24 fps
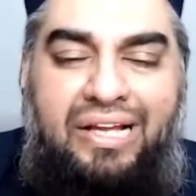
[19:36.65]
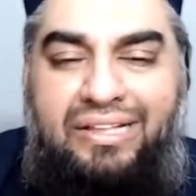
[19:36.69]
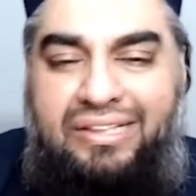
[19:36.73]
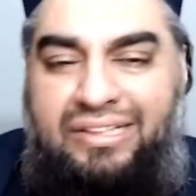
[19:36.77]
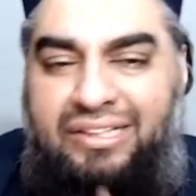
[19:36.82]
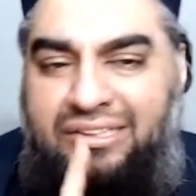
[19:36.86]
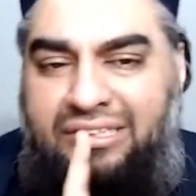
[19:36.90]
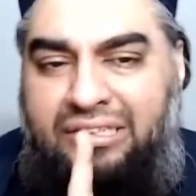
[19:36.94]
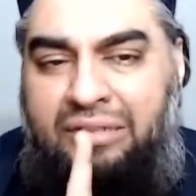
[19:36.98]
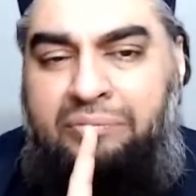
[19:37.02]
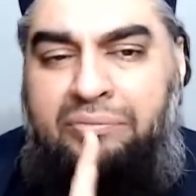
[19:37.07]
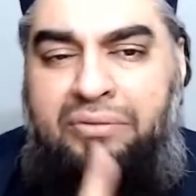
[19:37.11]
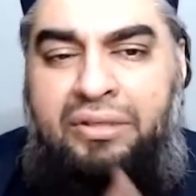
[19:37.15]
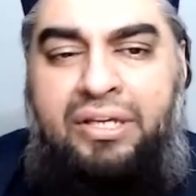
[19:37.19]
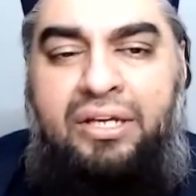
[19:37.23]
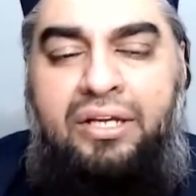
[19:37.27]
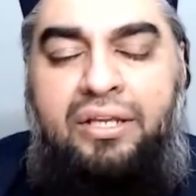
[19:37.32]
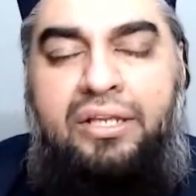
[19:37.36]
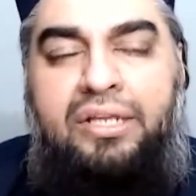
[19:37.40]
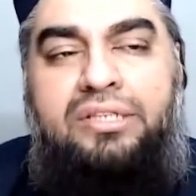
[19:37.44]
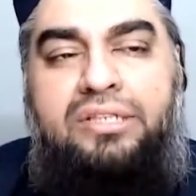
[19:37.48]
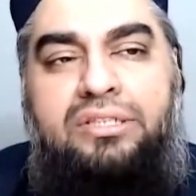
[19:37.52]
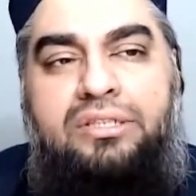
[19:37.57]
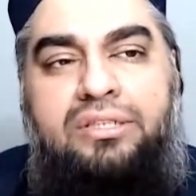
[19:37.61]
There's something,
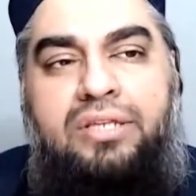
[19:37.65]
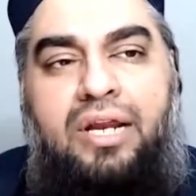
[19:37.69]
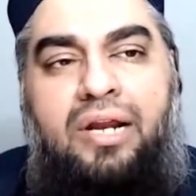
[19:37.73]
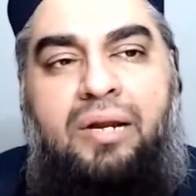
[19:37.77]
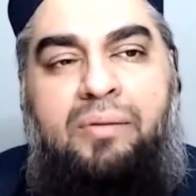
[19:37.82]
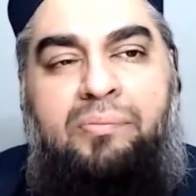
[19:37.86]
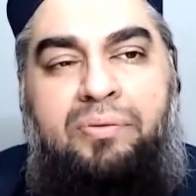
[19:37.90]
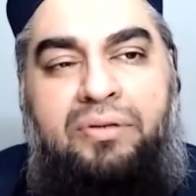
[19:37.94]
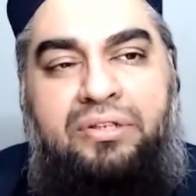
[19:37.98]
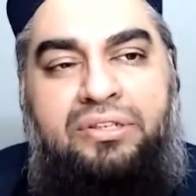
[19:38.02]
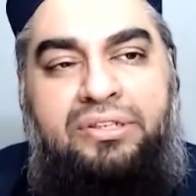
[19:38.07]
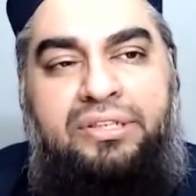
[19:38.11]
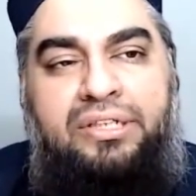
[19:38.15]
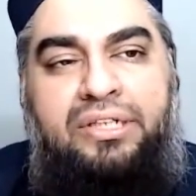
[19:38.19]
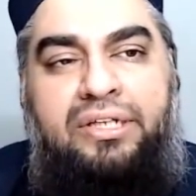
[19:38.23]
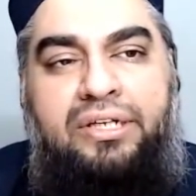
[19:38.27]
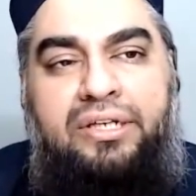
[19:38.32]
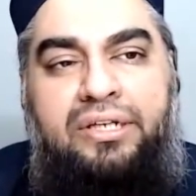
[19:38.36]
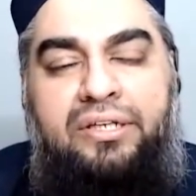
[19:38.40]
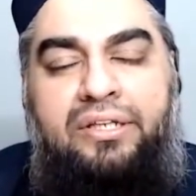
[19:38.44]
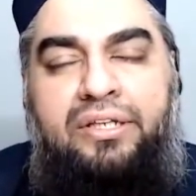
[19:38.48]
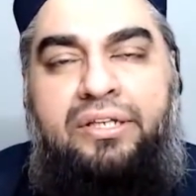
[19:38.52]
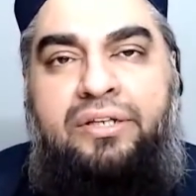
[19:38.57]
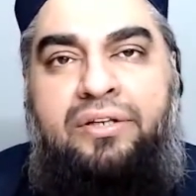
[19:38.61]
a lesson that I
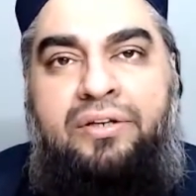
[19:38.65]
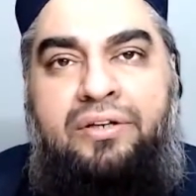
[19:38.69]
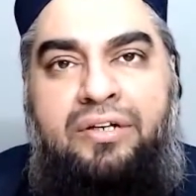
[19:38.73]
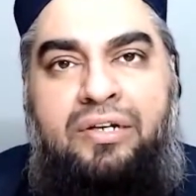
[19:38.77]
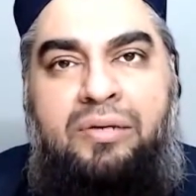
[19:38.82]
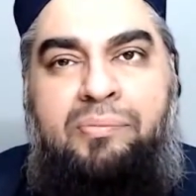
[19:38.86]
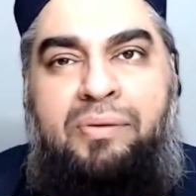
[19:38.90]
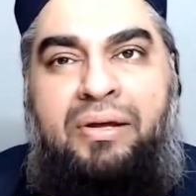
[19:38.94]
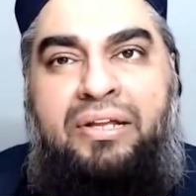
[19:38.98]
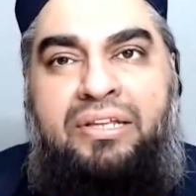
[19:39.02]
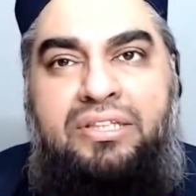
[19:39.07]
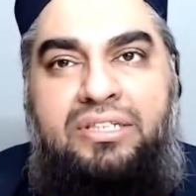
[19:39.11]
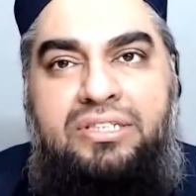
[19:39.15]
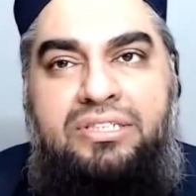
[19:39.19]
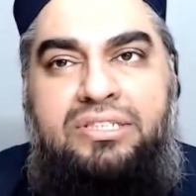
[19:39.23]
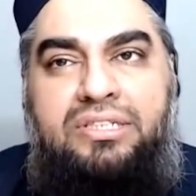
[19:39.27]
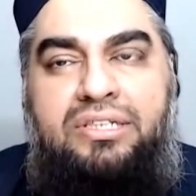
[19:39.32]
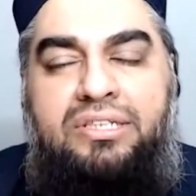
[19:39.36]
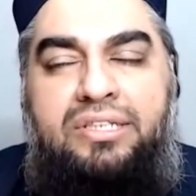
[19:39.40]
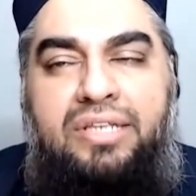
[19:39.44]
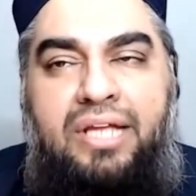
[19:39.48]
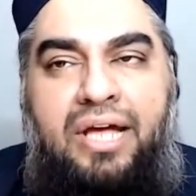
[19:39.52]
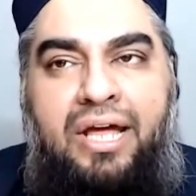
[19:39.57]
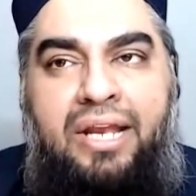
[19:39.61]
particularly learned about this,
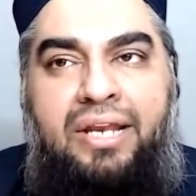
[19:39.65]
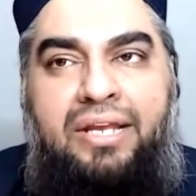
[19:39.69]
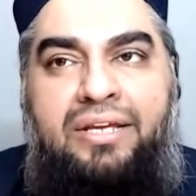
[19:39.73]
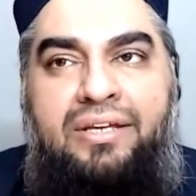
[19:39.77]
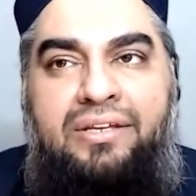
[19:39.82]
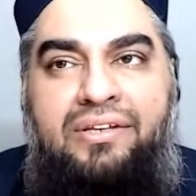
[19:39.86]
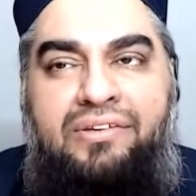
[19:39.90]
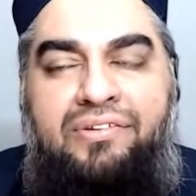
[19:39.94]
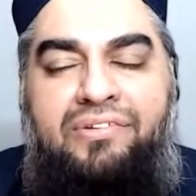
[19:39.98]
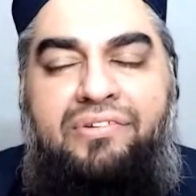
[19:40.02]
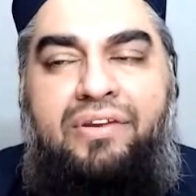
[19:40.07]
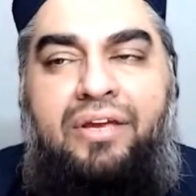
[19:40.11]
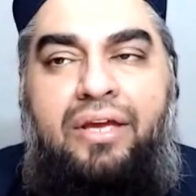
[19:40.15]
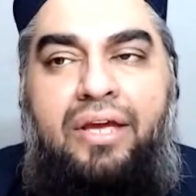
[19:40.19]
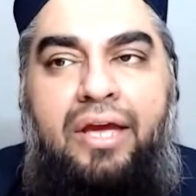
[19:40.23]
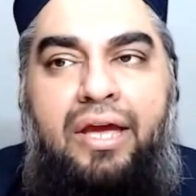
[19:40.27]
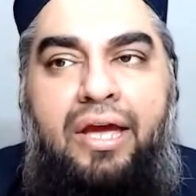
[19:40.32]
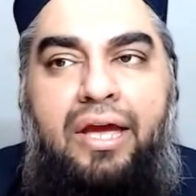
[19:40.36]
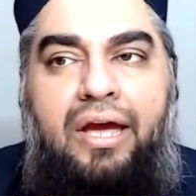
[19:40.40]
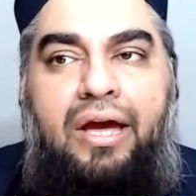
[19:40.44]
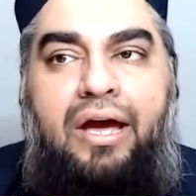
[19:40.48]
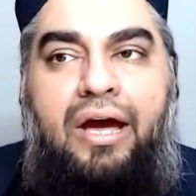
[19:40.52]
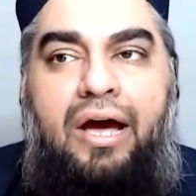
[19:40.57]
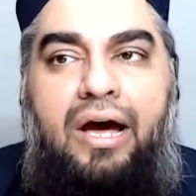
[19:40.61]
and that is
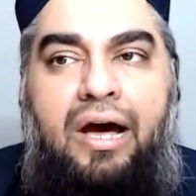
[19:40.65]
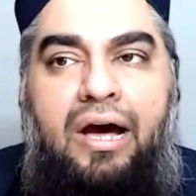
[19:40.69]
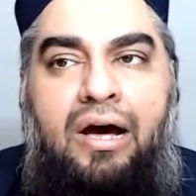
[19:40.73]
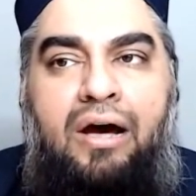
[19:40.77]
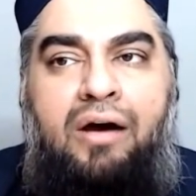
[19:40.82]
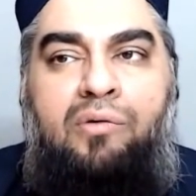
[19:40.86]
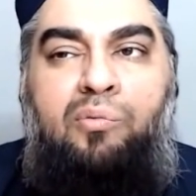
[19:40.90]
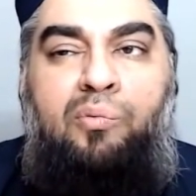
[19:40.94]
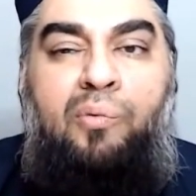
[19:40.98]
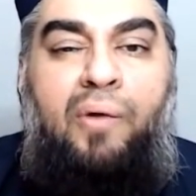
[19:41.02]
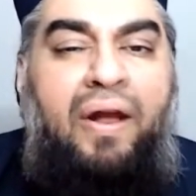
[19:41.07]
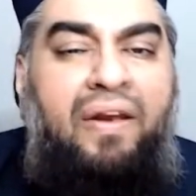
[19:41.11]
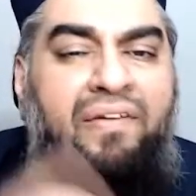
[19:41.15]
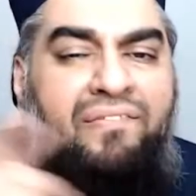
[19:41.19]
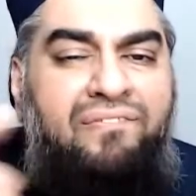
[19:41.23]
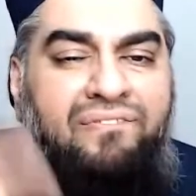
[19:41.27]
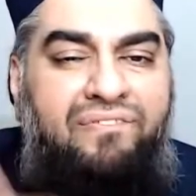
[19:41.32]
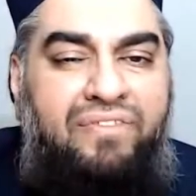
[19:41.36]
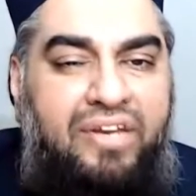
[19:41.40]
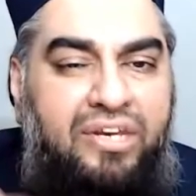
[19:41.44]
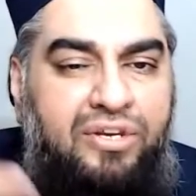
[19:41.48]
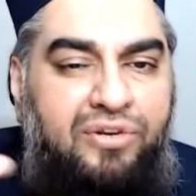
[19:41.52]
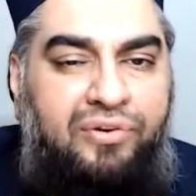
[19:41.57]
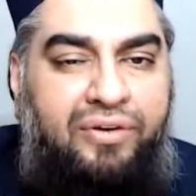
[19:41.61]
one
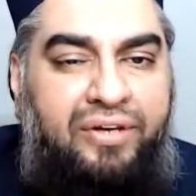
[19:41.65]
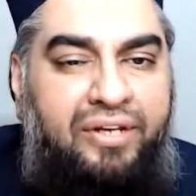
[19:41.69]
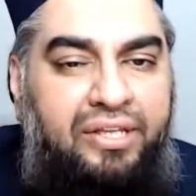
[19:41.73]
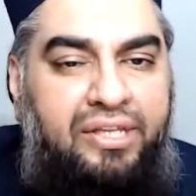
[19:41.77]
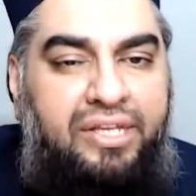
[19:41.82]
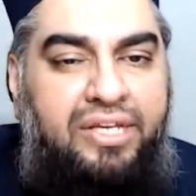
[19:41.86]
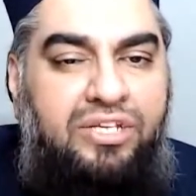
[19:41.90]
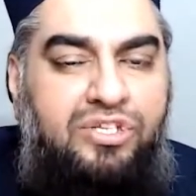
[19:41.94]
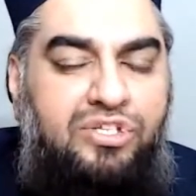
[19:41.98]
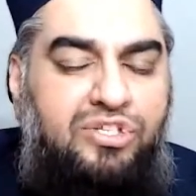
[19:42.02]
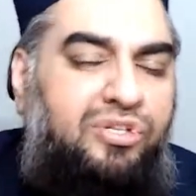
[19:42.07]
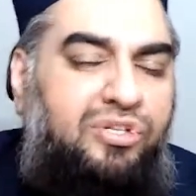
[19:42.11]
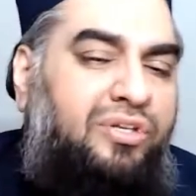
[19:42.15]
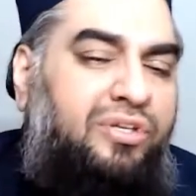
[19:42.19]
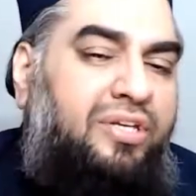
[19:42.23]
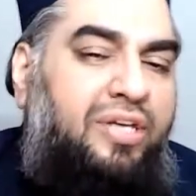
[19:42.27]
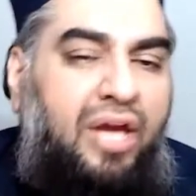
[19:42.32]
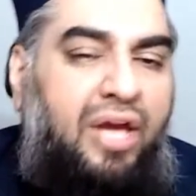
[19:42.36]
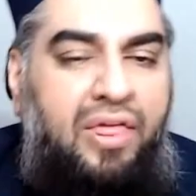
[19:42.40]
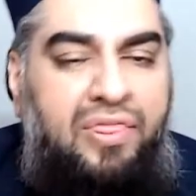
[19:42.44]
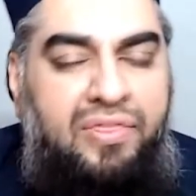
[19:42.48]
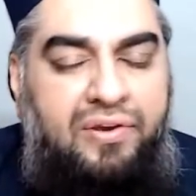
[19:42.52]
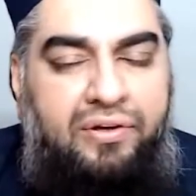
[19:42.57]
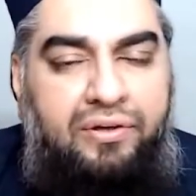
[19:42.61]
victory leads to
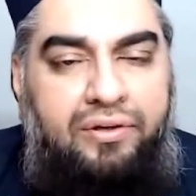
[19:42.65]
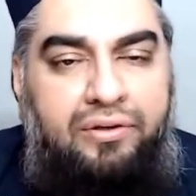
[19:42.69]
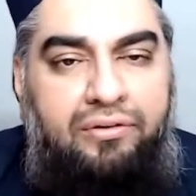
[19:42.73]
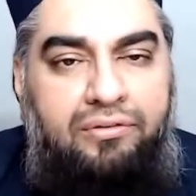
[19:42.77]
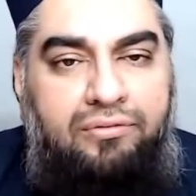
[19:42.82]
the other.